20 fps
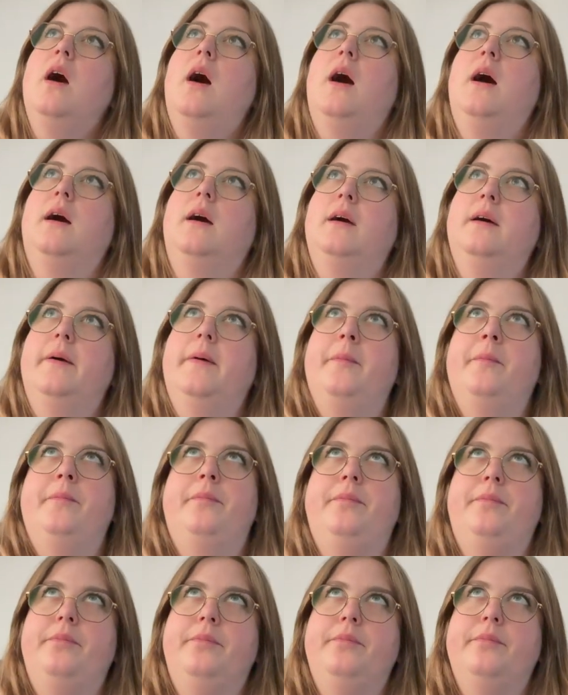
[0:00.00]

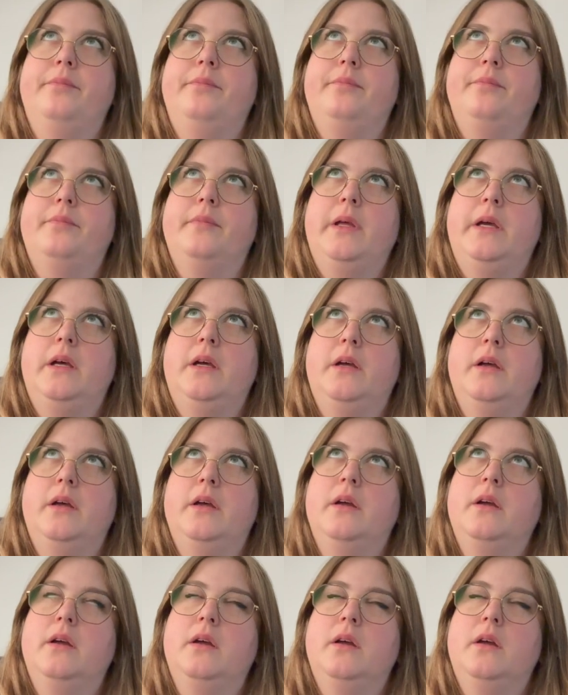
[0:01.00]
um,
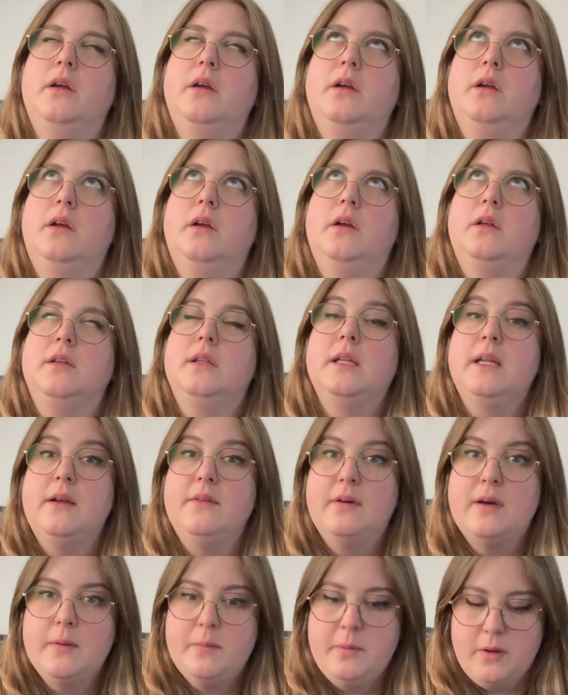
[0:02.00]
The
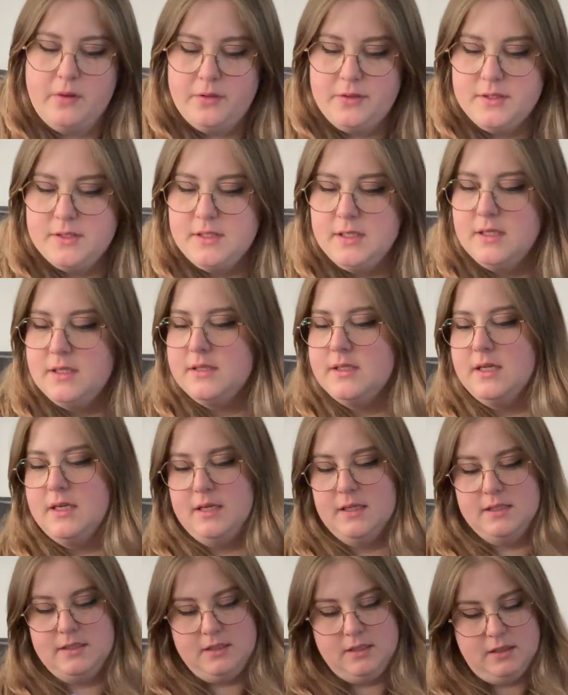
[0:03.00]
Love Hypothesis and
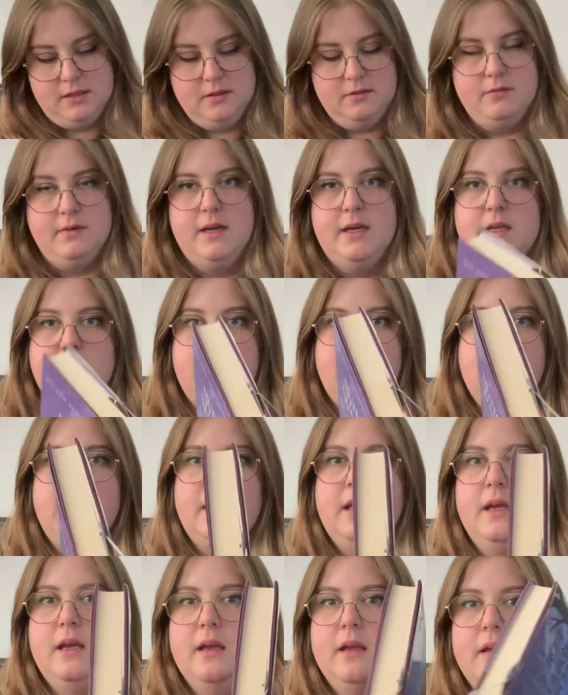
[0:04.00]
I started
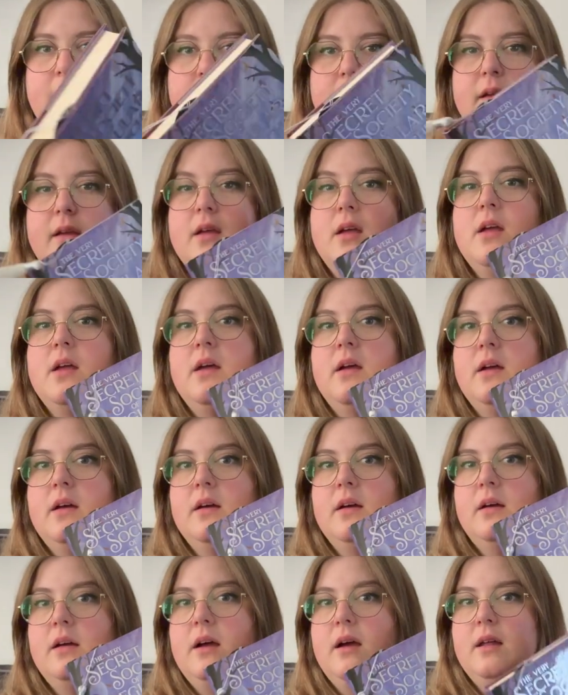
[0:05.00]
reading
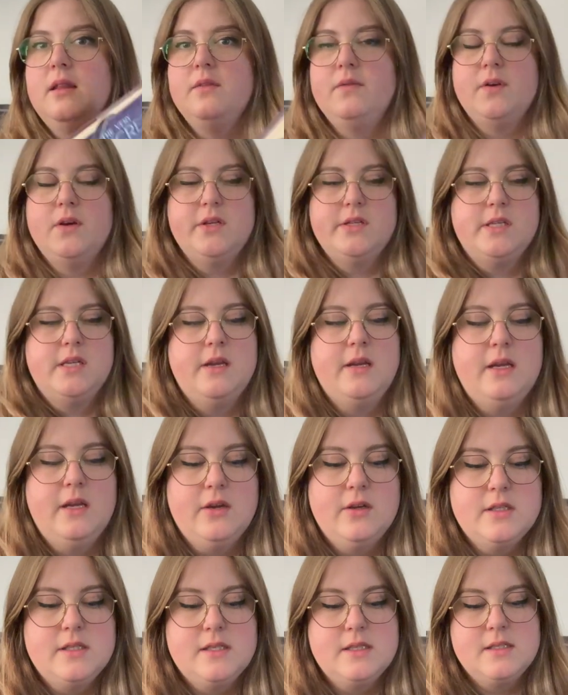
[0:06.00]
uh, The Very
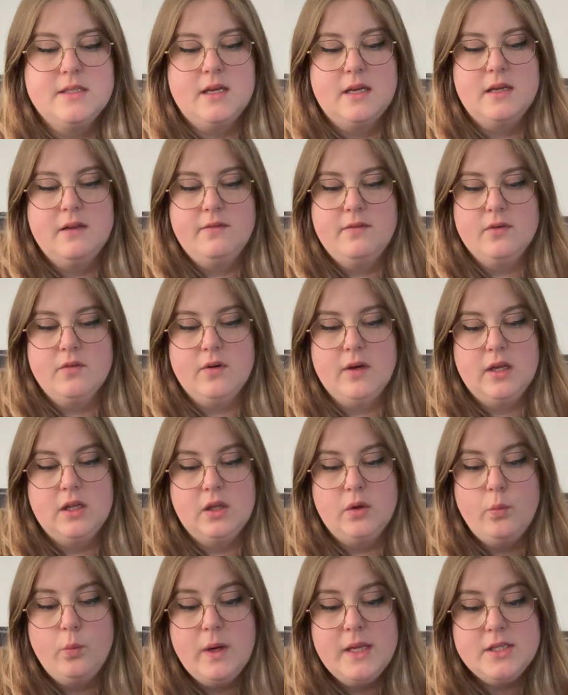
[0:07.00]
Secret Society of
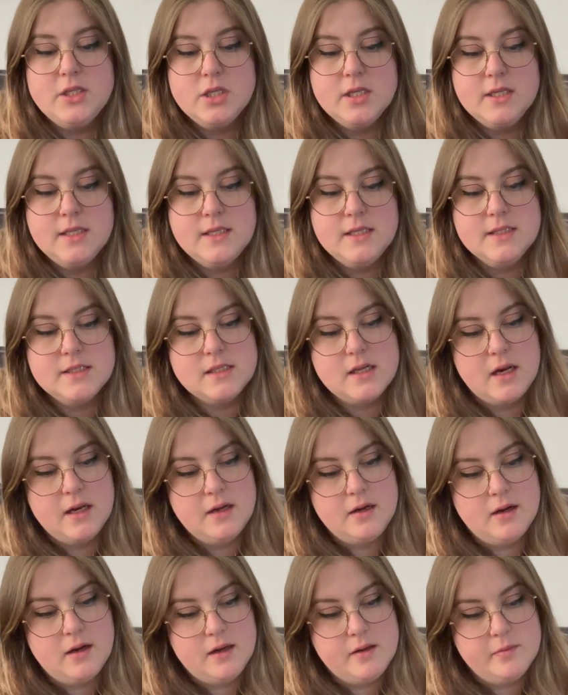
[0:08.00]
Irregular Witches,
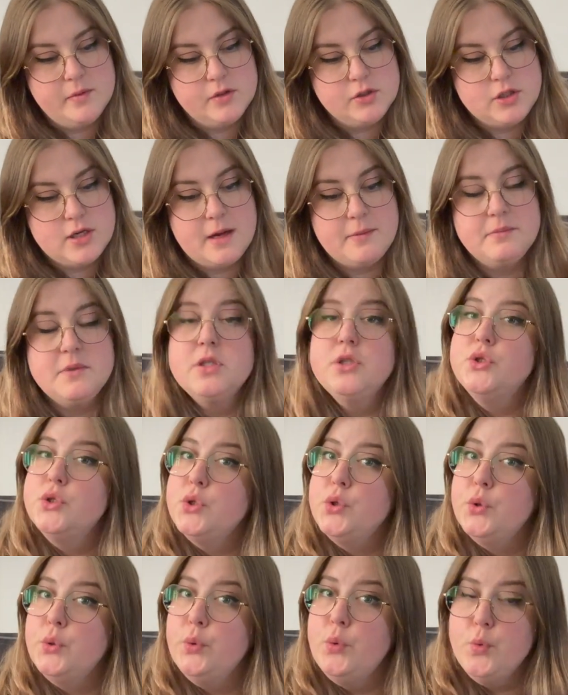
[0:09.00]
and I'm on chapter
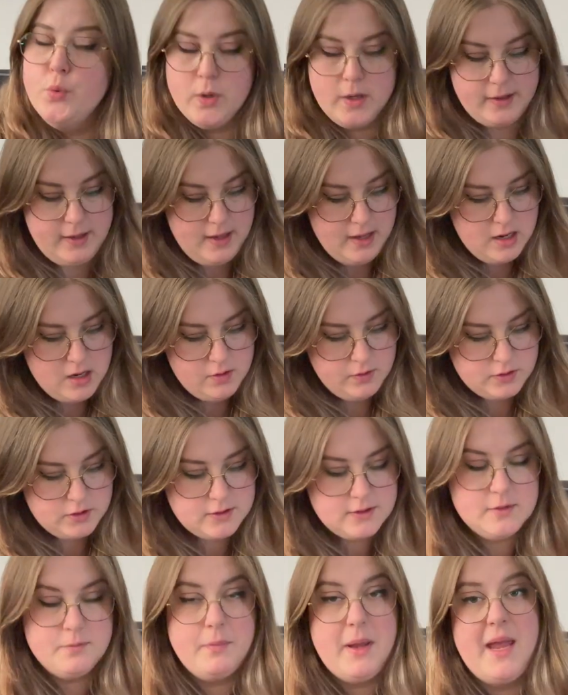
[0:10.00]
2, which
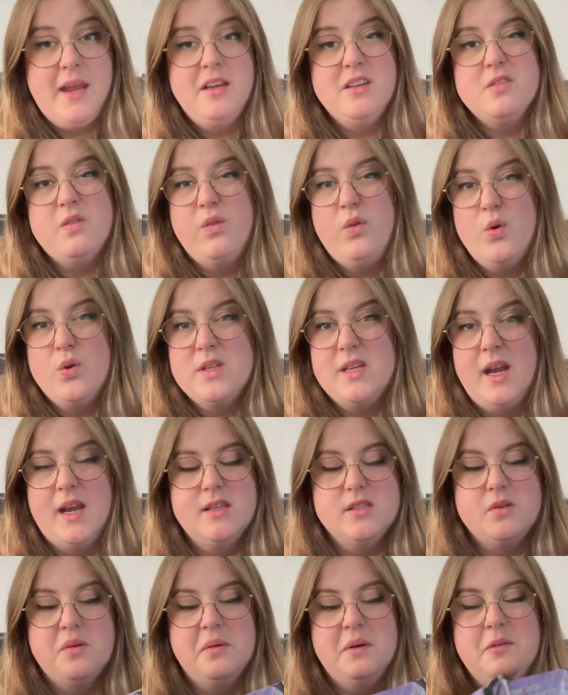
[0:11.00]
is a page
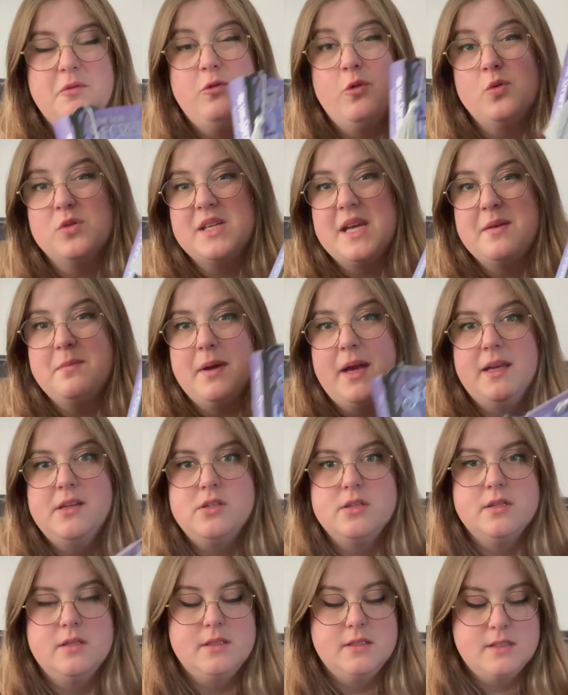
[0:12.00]
14. So I read 14
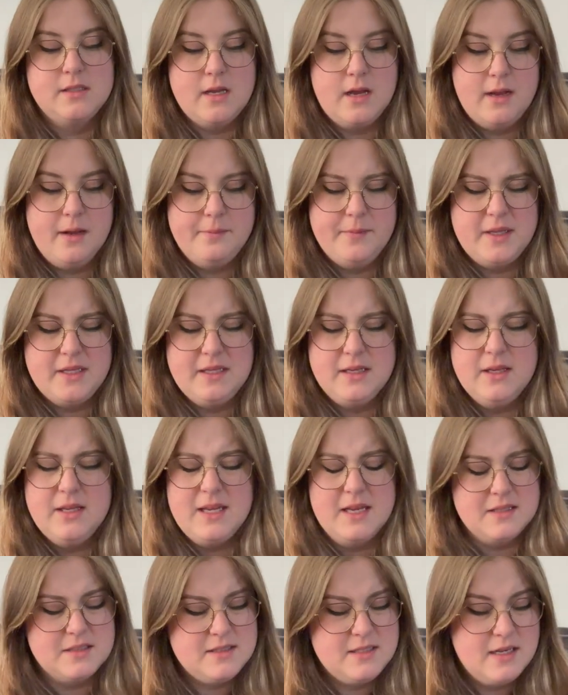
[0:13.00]
pages, um, I think,
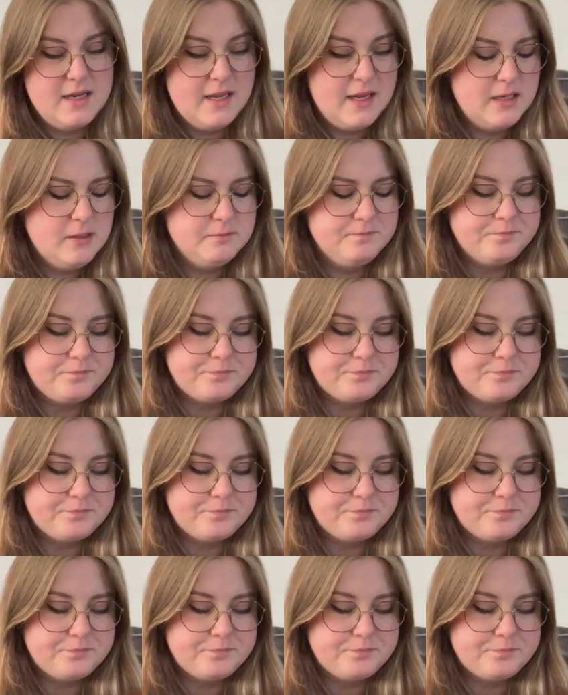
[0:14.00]
yesterday.